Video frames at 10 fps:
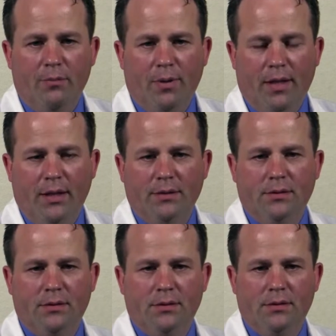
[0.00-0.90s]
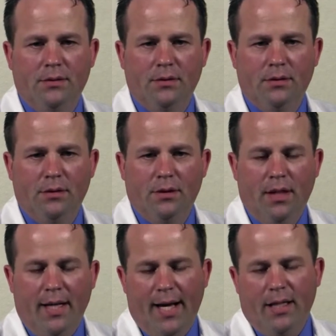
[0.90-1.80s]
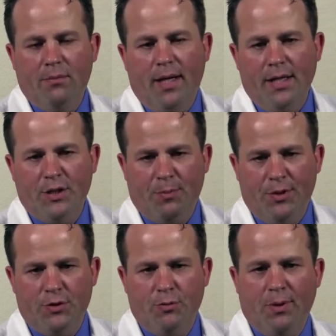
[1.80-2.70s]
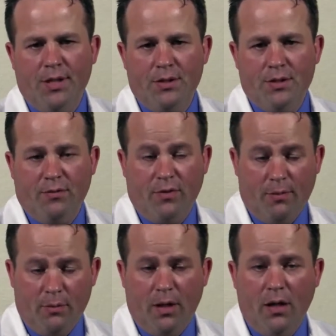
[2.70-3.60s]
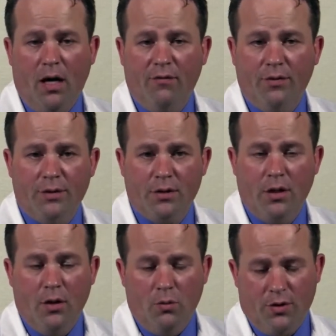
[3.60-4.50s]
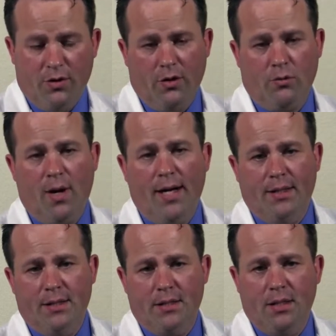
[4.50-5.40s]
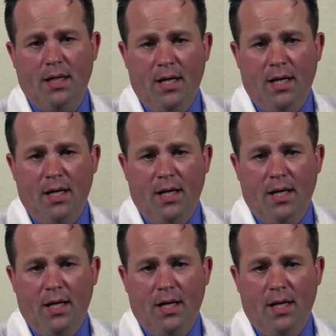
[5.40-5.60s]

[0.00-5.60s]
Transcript: Parrott. And in my experience, when patients have come to my office with arthritis,